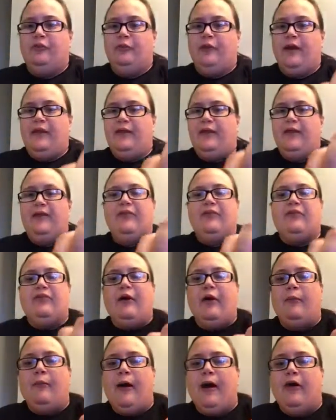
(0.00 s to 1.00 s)
the way these
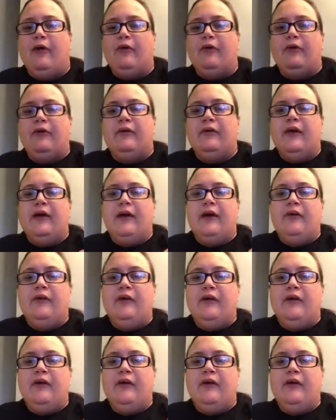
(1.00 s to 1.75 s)
come out. They